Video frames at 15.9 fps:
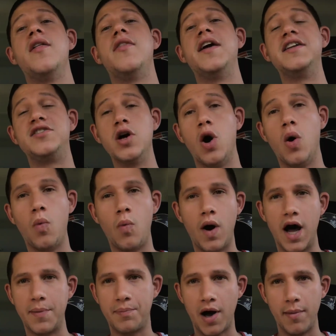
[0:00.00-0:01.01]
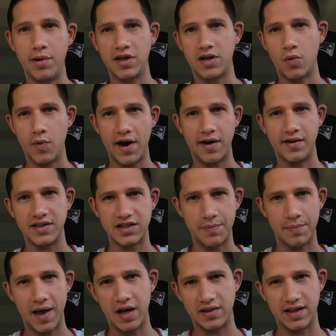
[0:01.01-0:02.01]
They don't want public awareness
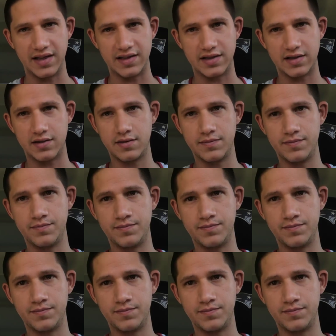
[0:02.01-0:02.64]
about this.